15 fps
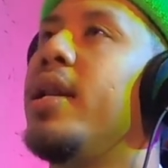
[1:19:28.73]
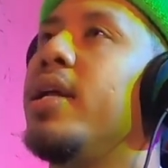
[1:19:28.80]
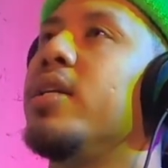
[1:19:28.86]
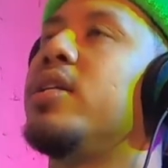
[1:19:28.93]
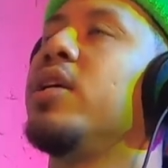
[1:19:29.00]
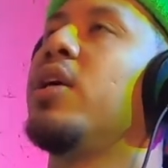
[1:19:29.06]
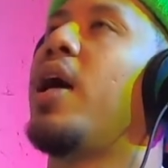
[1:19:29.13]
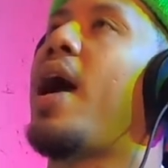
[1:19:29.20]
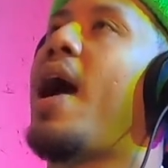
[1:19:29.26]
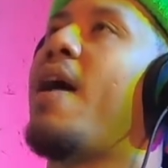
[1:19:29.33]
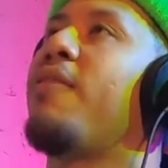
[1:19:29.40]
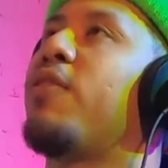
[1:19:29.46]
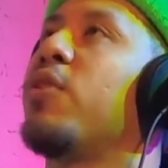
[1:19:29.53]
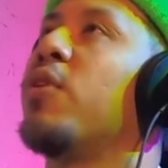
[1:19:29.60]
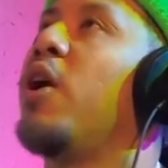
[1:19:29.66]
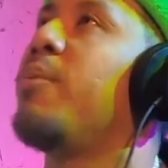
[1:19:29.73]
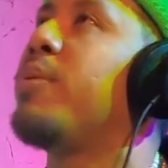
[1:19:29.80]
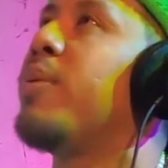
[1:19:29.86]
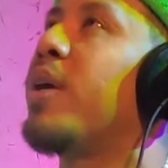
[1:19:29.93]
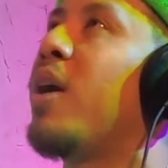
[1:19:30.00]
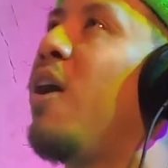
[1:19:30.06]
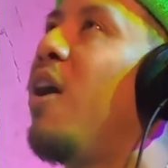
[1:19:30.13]
And until after on, people
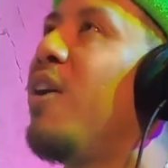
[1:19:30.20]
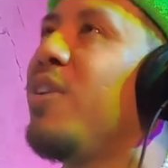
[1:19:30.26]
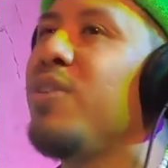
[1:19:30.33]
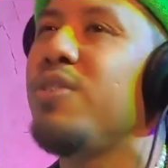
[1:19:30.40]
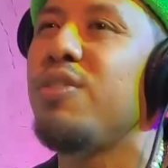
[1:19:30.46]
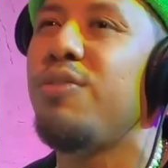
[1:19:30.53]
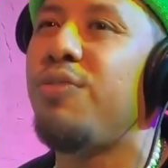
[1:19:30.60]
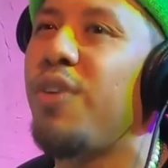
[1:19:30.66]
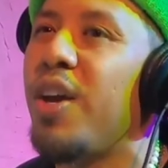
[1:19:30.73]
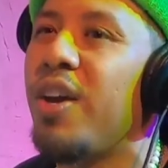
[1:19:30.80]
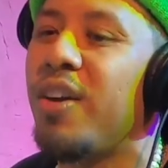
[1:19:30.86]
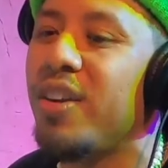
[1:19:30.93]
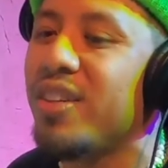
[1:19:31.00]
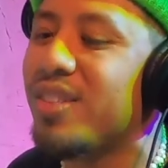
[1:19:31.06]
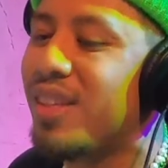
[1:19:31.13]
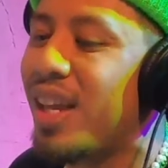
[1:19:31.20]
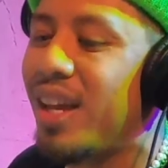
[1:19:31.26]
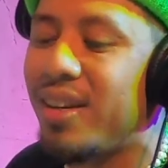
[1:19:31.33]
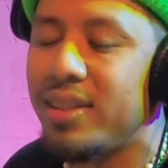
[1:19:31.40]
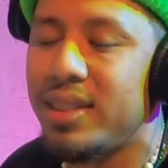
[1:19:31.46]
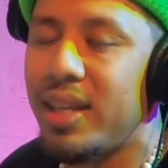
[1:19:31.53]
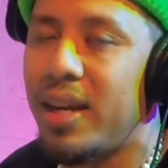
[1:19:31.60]
were like, oh dude, you fell, this, that,
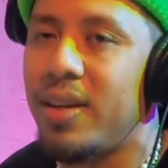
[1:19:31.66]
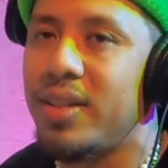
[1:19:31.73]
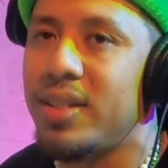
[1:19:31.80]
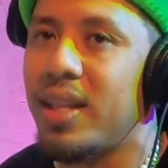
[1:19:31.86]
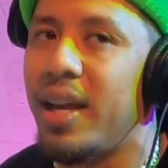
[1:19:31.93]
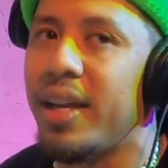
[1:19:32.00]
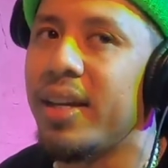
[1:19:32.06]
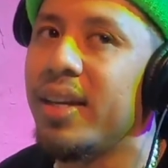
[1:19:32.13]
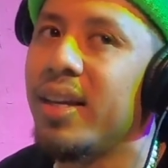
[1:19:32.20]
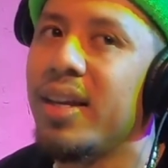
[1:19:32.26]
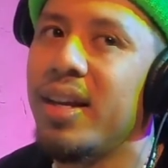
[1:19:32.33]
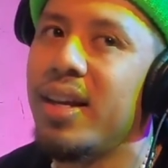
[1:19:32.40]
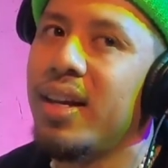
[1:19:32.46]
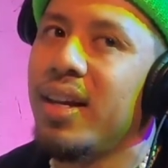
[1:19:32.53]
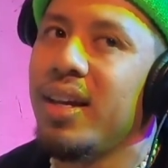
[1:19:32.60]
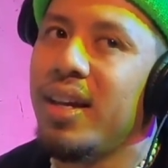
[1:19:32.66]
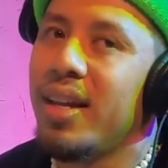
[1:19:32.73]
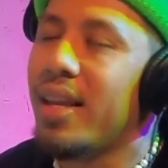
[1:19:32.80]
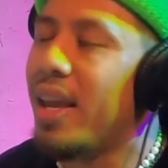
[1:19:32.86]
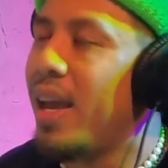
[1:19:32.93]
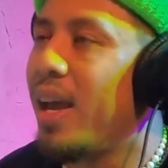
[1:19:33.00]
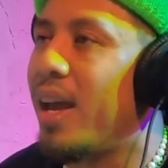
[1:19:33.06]
and it was like.
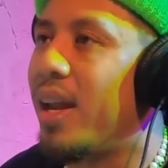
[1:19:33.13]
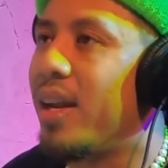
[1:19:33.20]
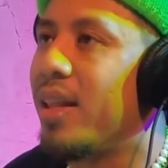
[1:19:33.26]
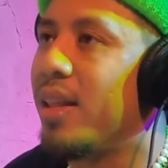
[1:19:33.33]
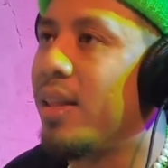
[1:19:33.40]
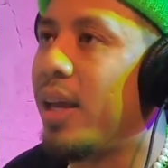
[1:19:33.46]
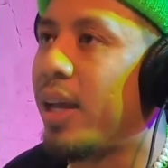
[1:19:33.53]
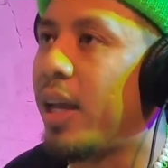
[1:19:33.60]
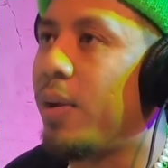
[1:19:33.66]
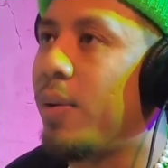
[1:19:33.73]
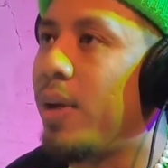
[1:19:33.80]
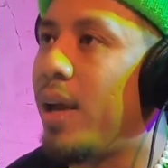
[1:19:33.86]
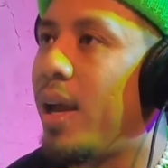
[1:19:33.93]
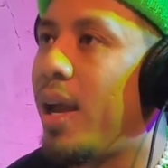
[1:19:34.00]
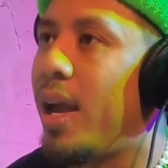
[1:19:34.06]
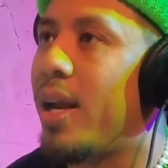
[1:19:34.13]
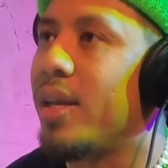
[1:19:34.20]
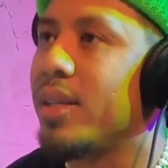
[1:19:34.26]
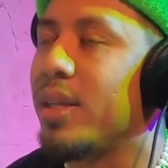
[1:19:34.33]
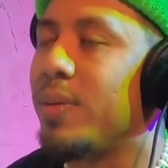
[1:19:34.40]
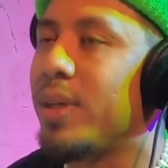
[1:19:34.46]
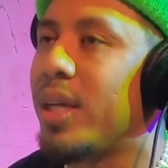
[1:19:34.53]
Yeah, and then like keep it going. And it's
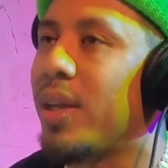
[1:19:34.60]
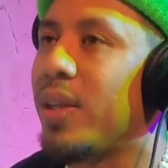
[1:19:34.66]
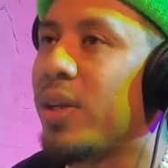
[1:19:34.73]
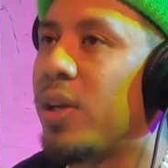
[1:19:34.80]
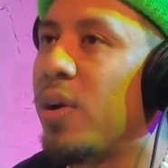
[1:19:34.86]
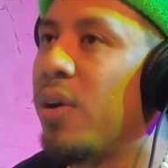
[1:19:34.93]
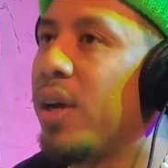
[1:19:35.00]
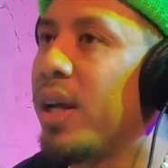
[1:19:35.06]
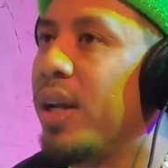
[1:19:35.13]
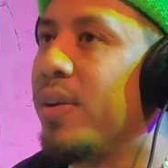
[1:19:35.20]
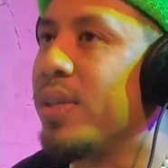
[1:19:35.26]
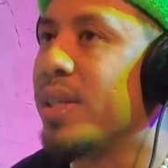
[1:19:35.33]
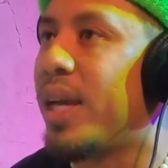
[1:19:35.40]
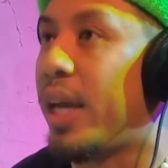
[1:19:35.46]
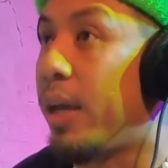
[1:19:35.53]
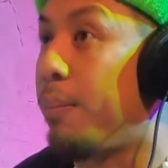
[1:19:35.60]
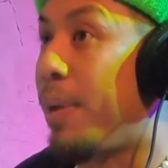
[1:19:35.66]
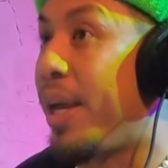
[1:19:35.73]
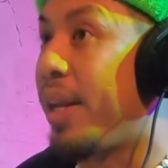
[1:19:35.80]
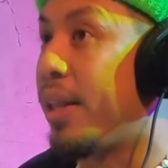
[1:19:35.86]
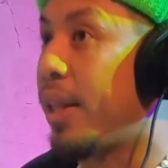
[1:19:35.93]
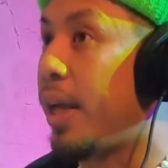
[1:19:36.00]
like we kept it going, and it was like it
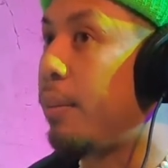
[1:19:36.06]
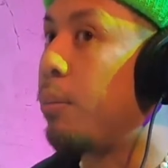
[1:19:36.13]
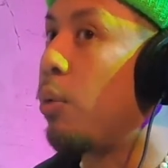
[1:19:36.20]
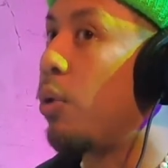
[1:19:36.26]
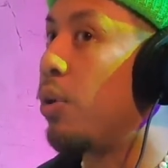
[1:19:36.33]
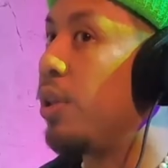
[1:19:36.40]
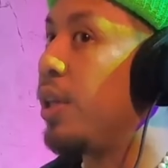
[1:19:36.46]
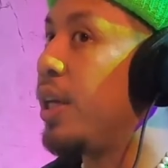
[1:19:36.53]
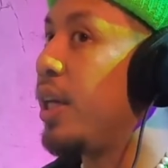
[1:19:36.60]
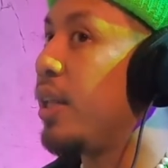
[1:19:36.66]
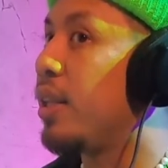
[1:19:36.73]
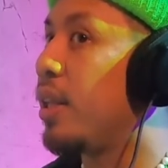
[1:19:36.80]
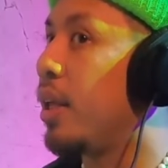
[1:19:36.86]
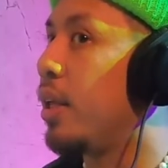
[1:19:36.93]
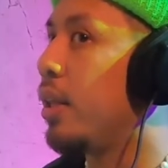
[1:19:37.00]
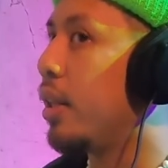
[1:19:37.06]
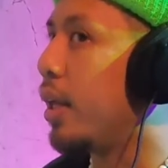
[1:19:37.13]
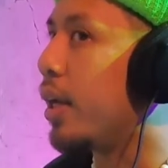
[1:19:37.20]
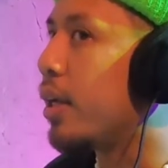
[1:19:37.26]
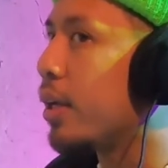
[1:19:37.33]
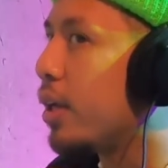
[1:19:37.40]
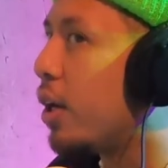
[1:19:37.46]
made it like more lit. That like
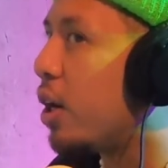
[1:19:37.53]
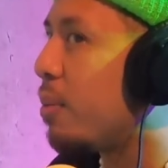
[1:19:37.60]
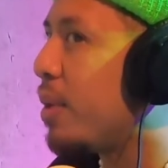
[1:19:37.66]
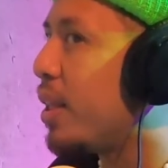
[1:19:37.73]
you know what I mean?